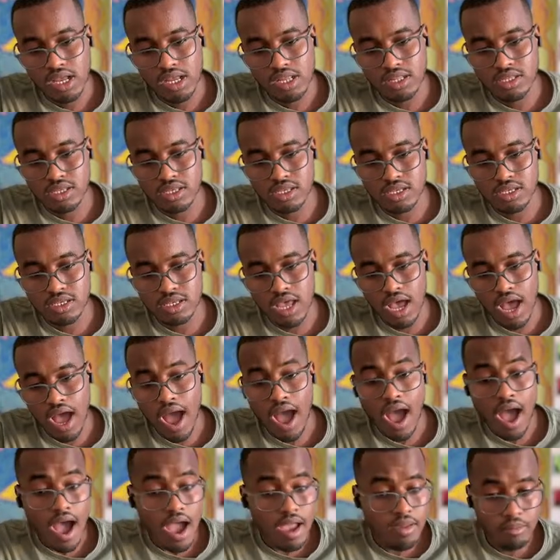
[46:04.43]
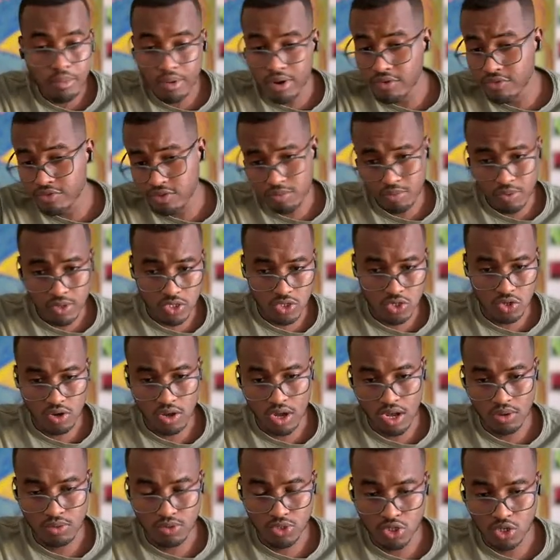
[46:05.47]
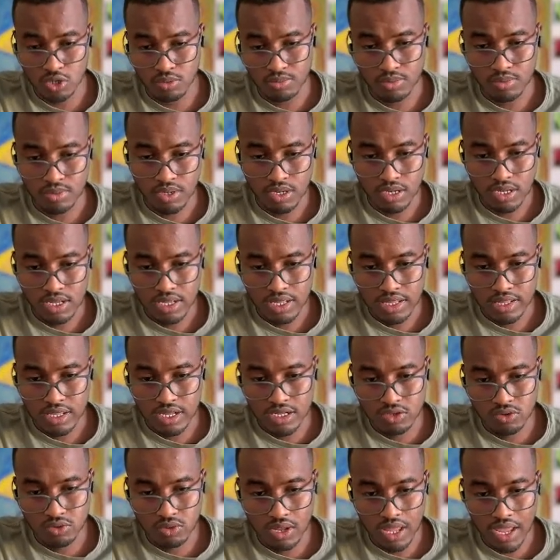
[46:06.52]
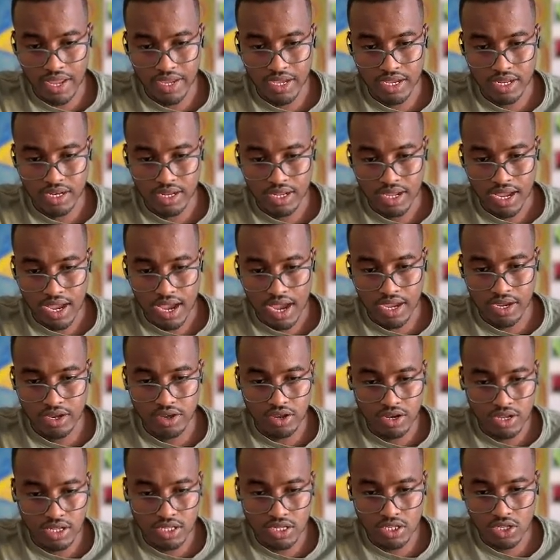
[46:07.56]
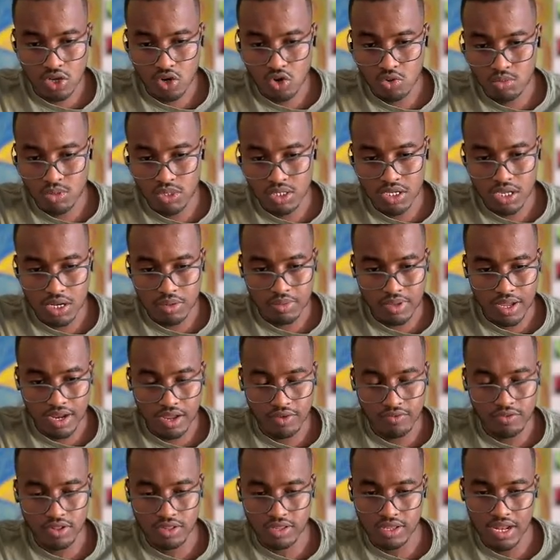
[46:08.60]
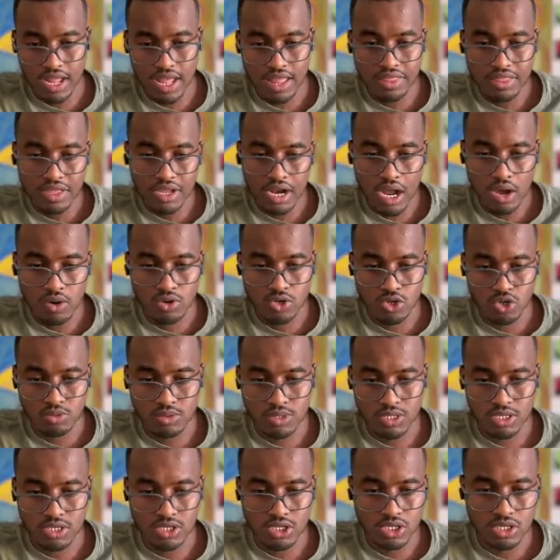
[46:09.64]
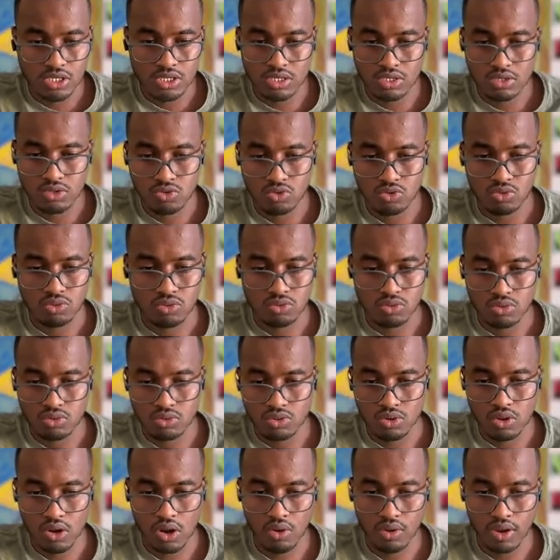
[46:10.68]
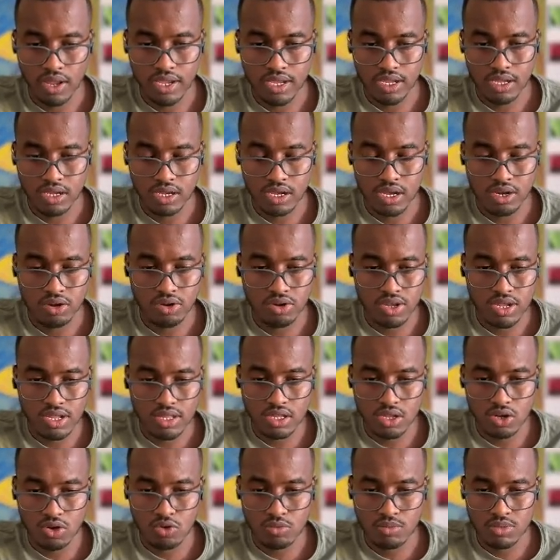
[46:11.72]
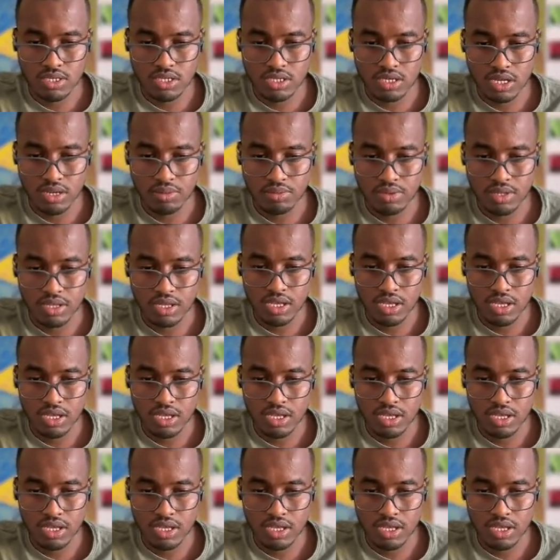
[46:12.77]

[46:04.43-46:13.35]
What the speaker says: this is a high profitable job that you like it. I created the Loom script and everything, and then our job it is just to, you know, like create the Loom script.